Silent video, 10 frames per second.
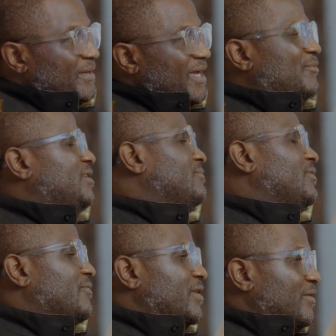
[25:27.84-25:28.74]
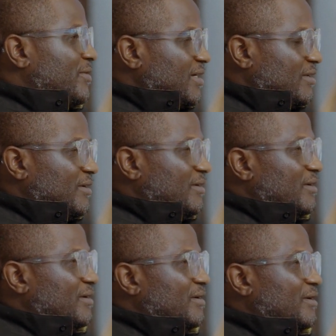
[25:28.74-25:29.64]
And we created
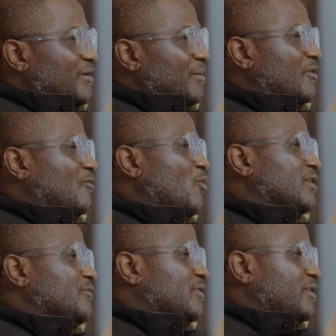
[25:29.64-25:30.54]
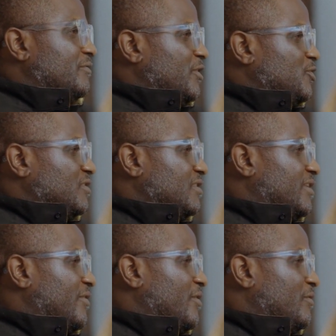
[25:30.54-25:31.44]
a number of wonderful innovations in
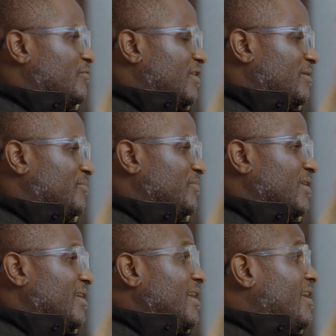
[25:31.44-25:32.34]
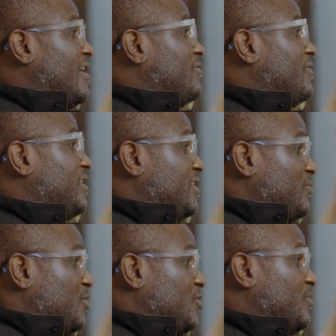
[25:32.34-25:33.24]
the area of
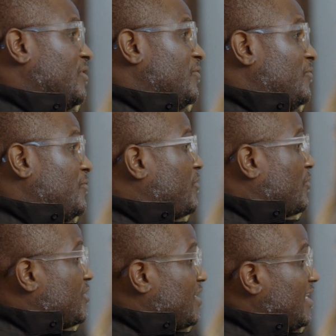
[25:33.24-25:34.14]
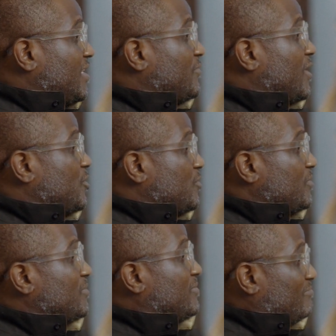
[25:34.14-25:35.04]
RFID, which is radio frequency
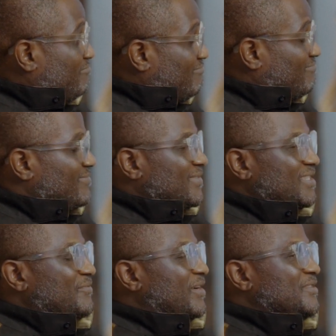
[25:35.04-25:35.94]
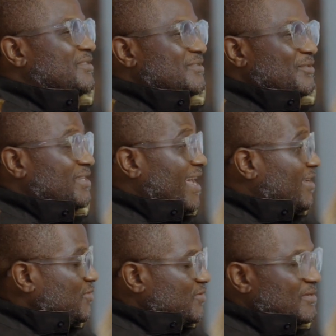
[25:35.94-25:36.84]
identification devices or
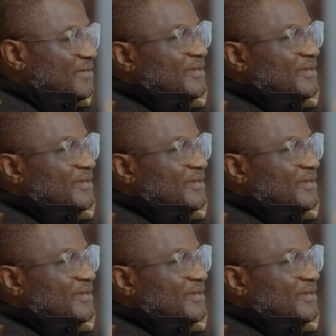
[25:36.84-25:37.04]
tags.